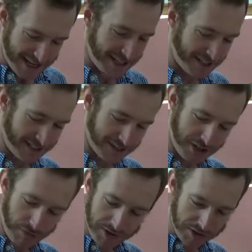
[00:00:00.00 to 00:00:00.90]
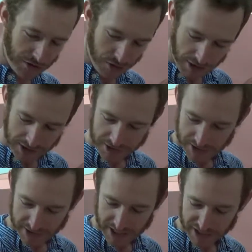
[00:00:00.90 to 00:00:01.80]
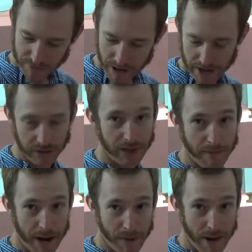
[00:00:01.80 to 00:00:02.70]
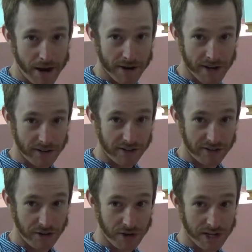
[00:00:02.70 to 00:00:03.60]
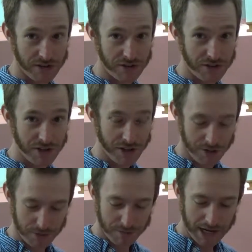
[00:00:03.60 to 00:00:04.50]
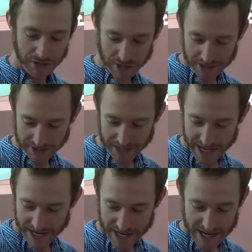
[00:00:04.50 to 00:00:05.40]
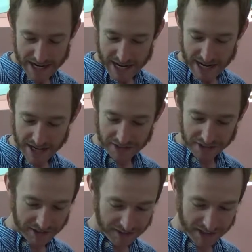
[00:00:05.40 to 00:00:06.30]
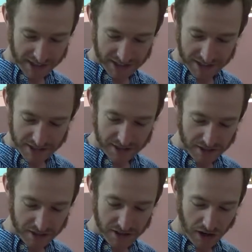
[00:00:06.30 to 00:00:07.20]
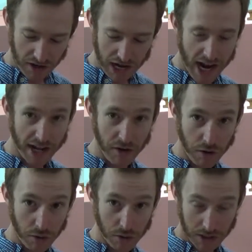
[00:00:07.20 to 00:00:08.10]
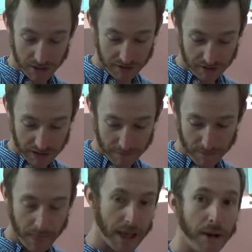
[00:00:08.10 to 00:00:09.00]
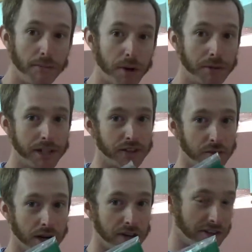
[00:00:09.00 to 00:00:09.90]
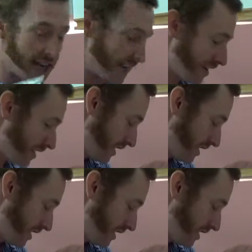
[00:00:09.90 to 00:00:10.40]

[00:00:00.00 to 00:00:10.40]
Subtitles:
This is the original crust. It tastes better than Mama Mary's, so don't you go patronizing that hussy's dark hot hole, because Boboli is where it's at.